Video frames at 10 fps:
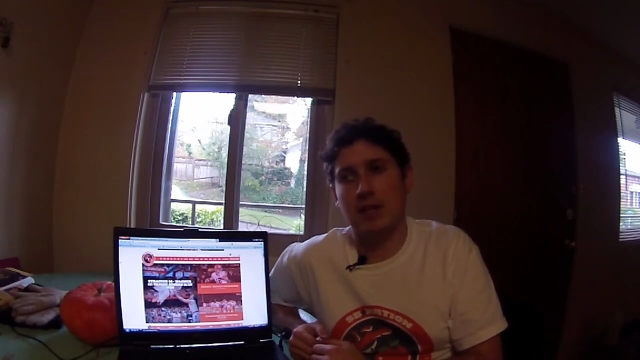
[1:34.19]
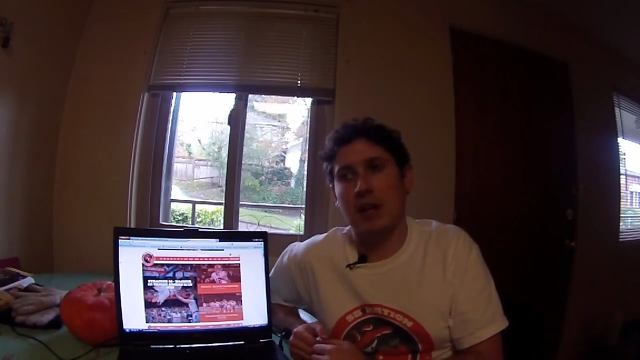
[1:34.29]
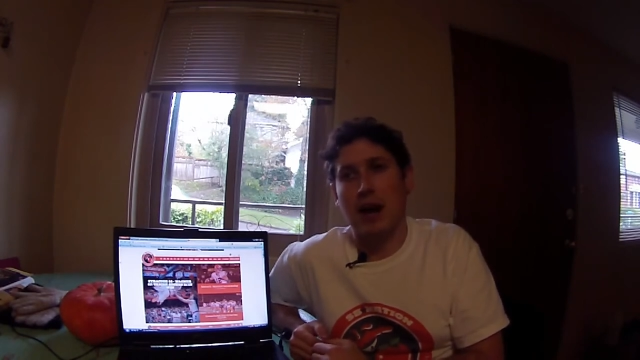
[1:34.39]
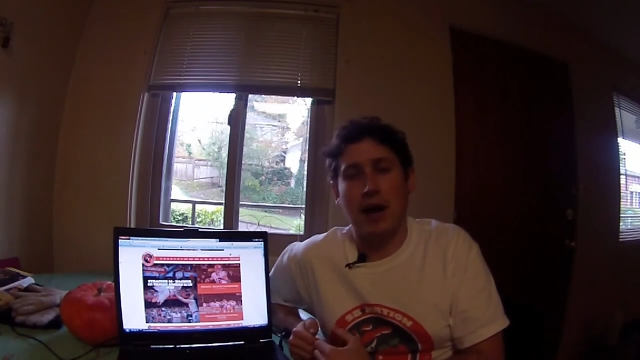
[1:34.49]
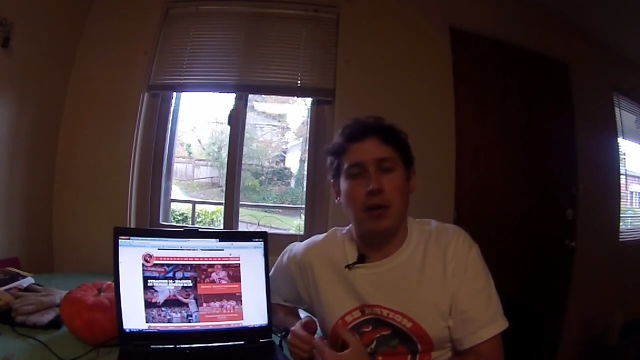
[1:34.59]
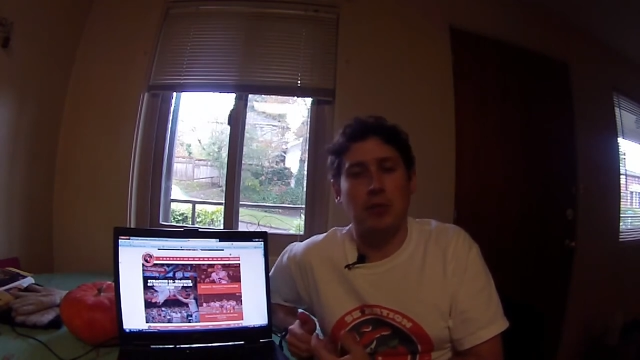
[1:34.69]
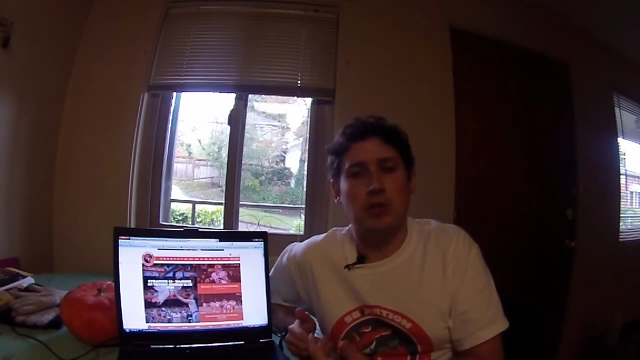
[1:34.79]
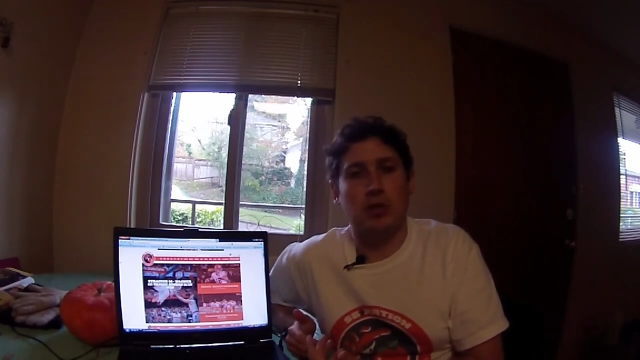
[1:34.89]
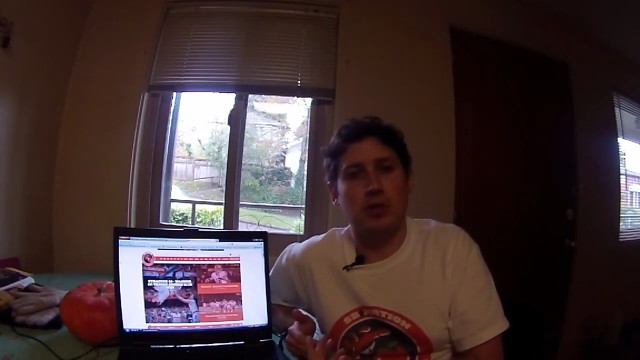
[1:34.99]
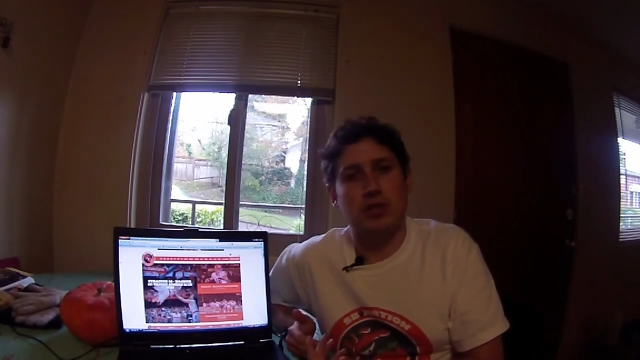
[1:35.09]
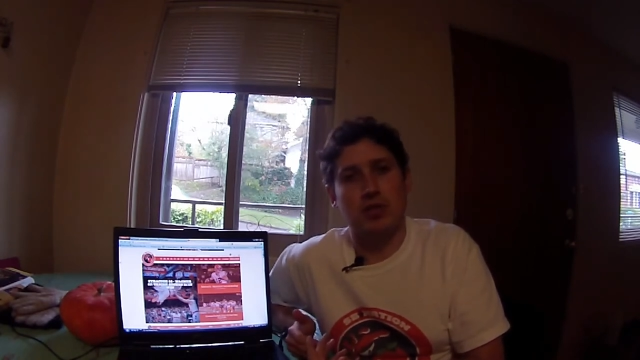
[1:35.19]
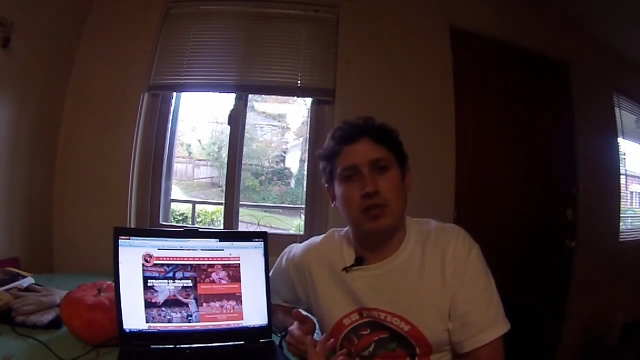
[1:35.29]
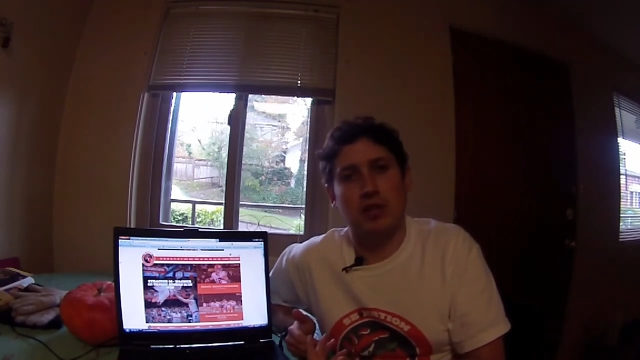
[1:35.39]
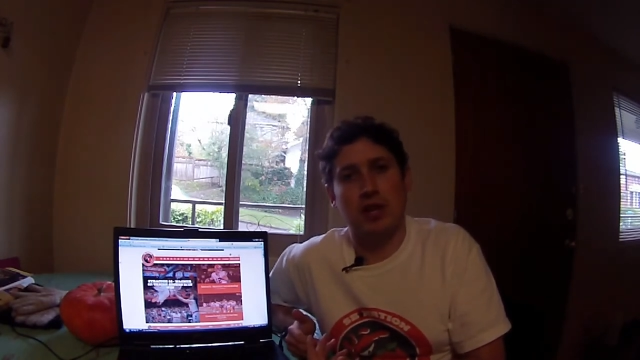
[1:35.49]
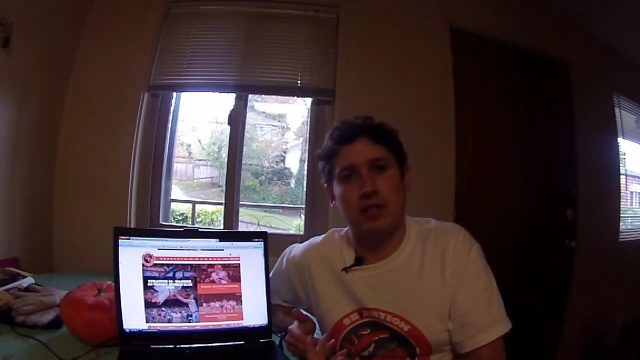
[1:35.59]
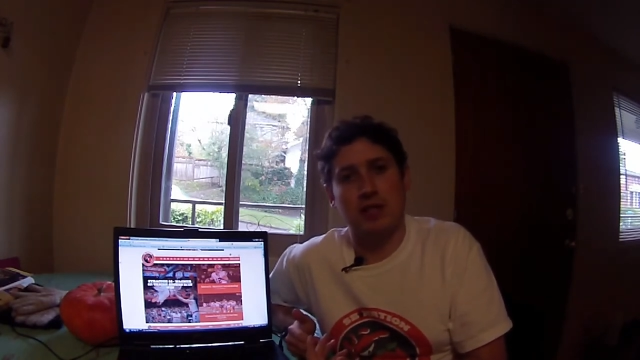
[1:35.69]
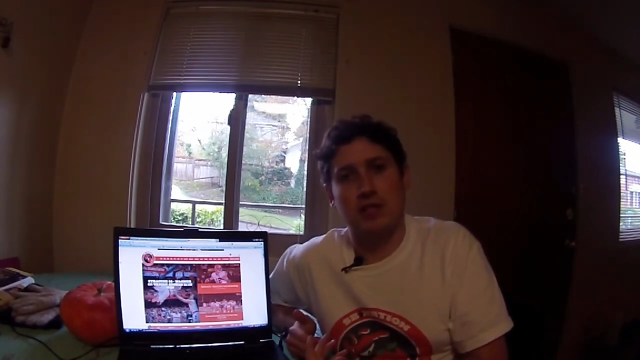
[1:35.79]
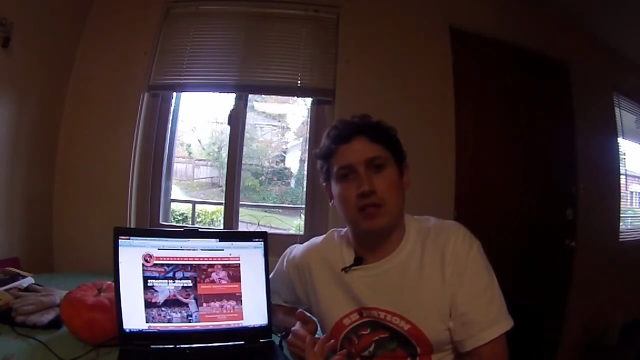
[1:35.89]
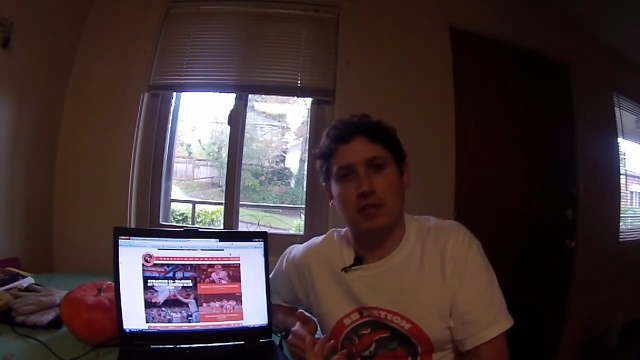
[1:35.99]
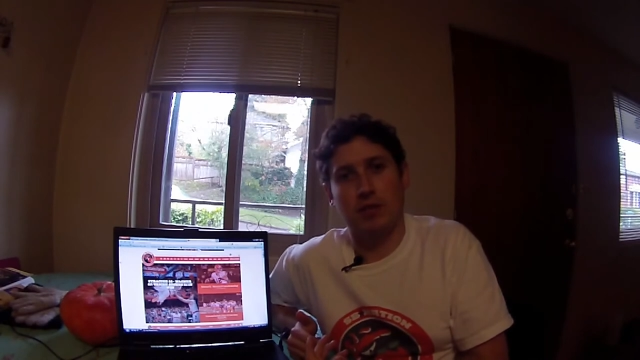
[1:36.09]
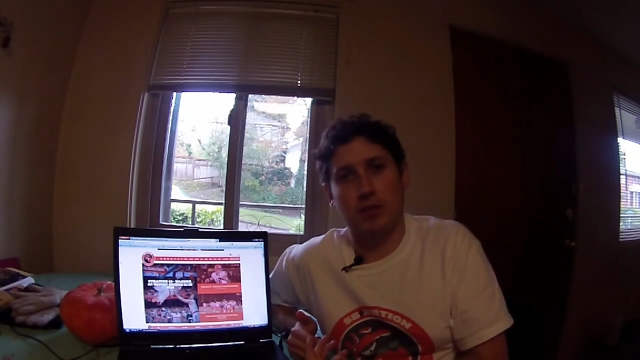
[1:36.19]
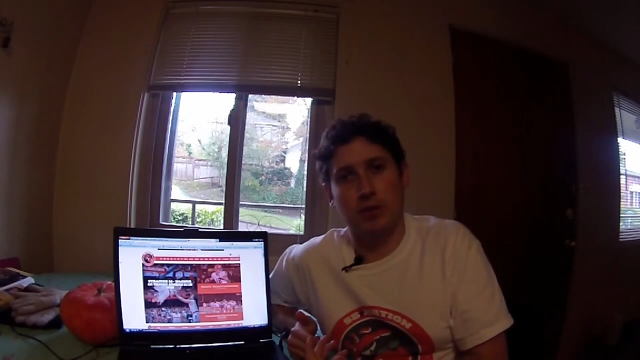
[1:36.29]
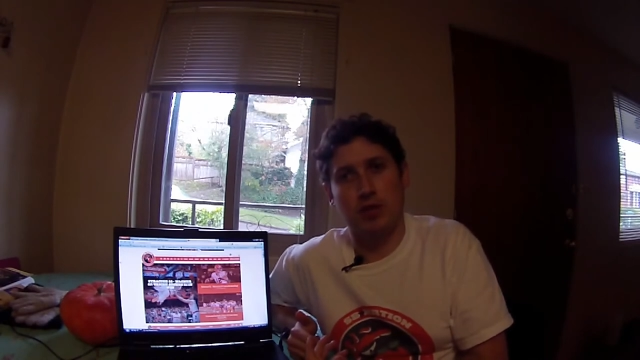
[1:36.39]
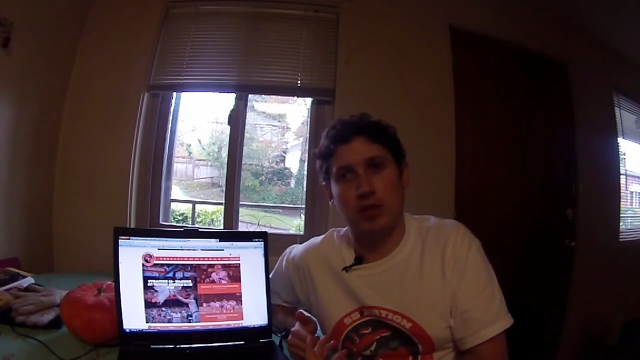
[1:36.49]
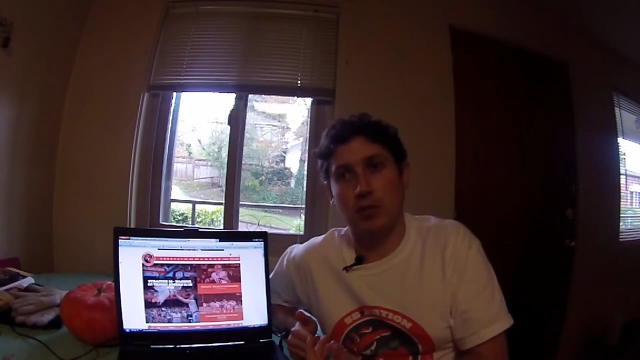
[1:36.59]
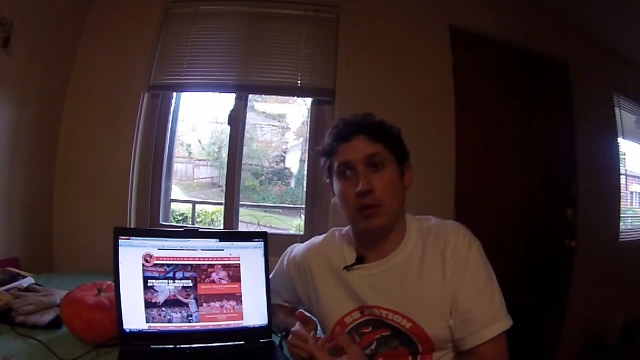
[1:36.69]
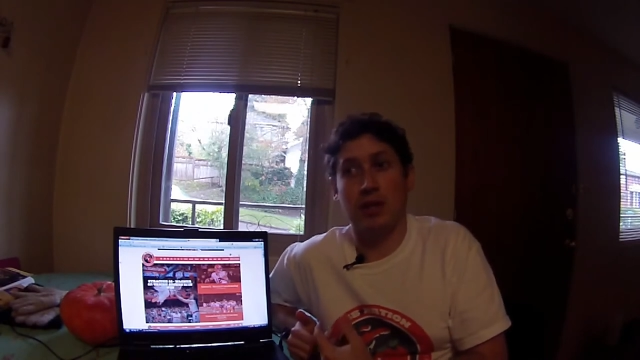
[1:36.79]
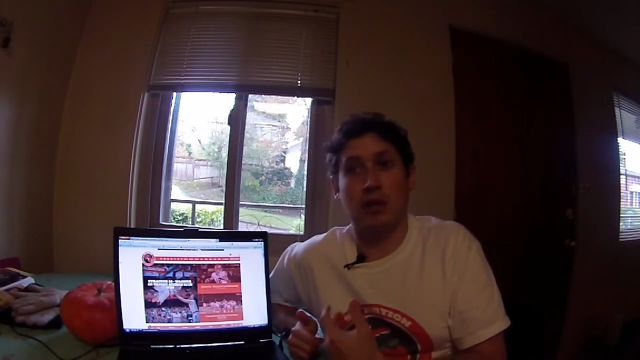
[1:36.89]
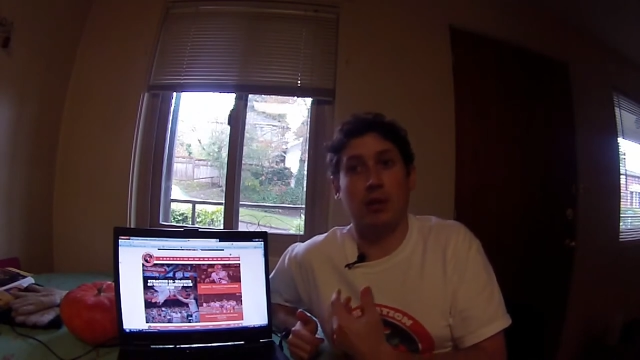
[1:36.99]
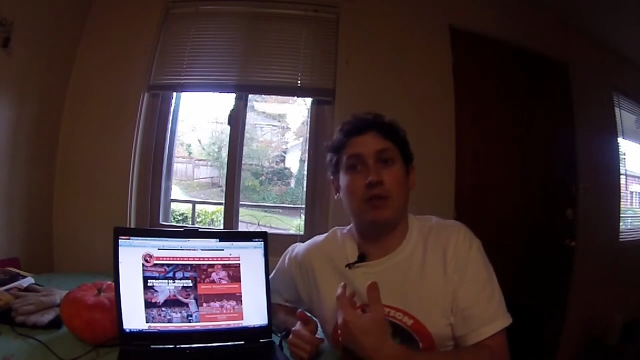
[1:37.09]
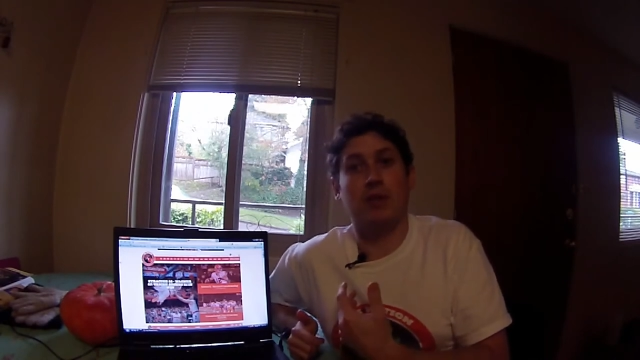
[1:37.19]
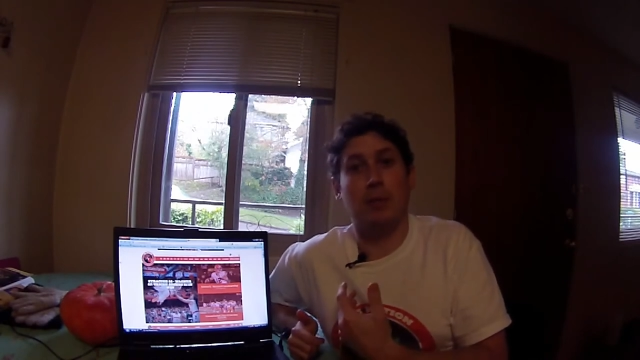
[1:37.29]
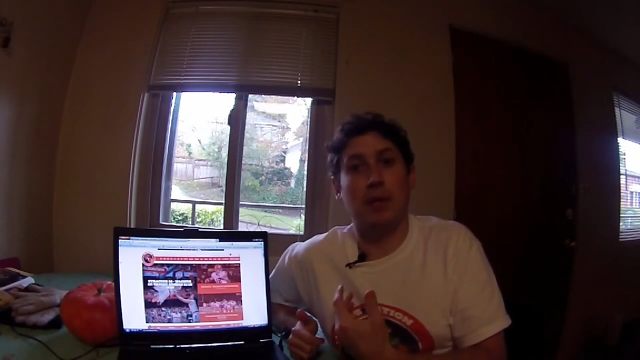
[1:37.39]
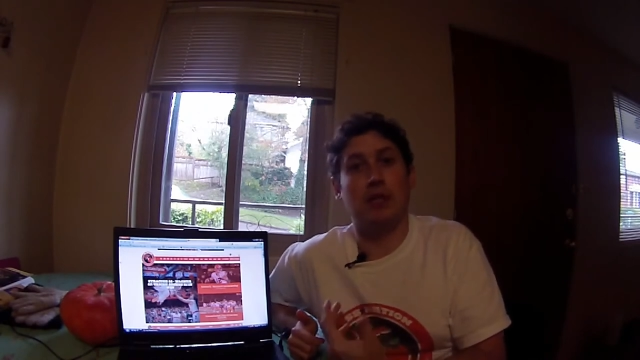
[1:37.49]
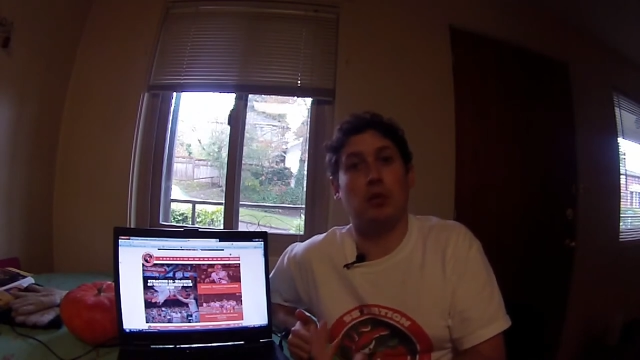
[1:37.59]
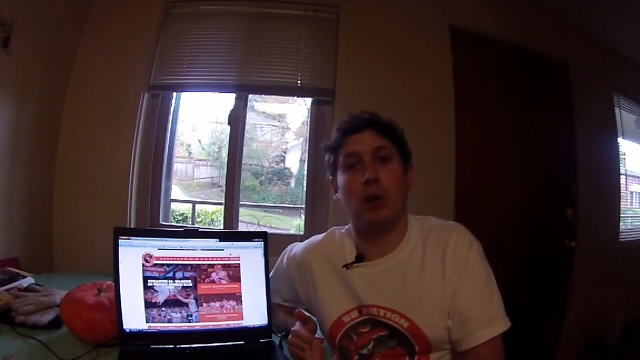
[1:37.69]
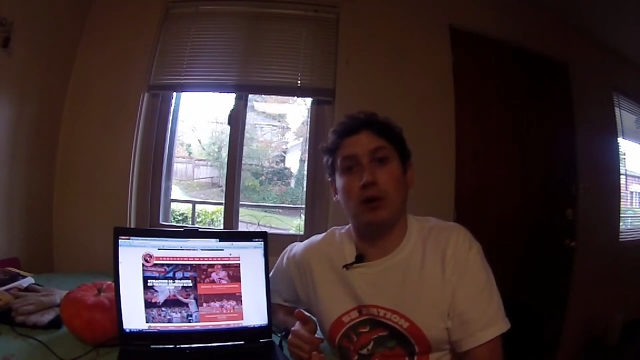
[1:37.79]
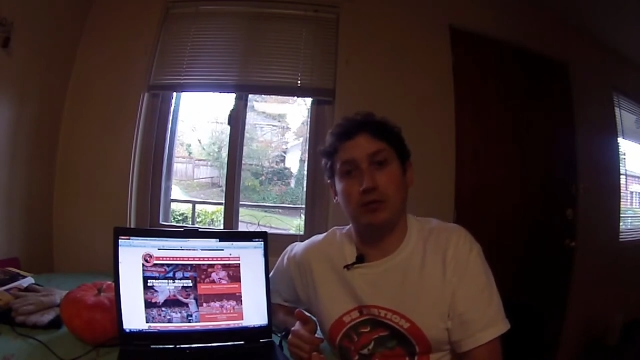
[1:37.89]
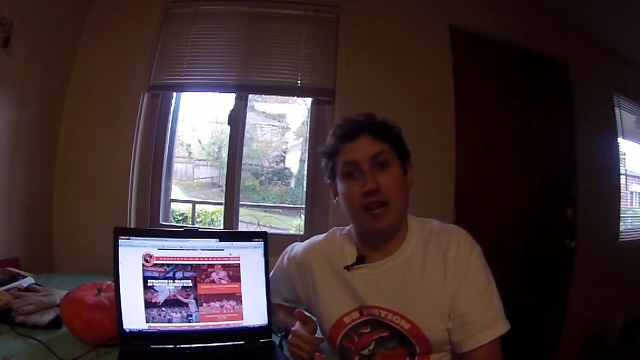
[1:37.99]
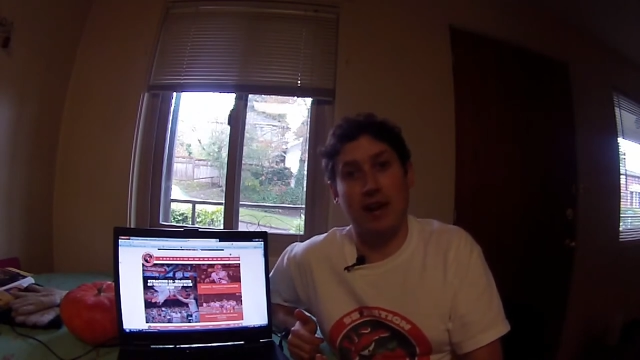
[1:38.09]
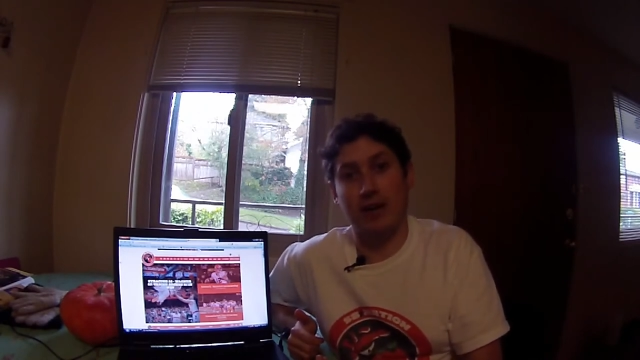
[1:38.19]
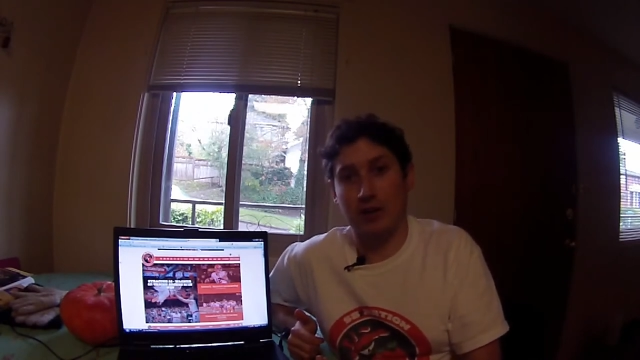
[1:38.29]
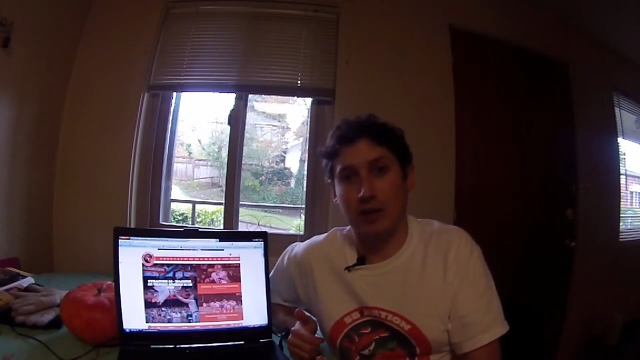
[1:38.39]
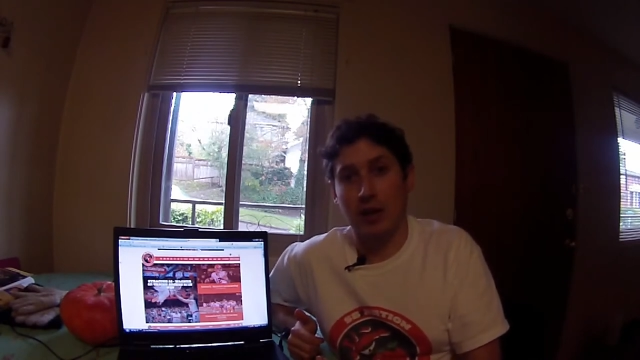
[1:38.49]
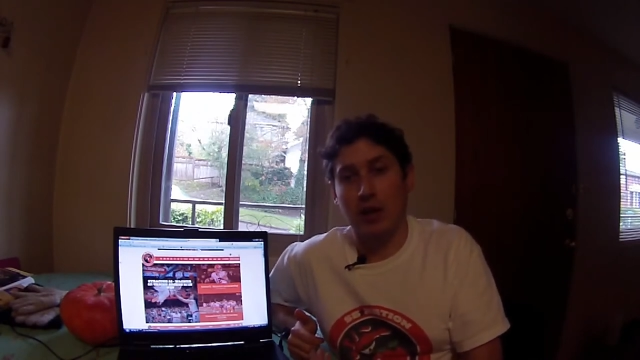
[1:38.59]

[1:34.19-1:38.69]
And I know Missouri is just in the SEC for the first year, but, you know, even Big 12 talent,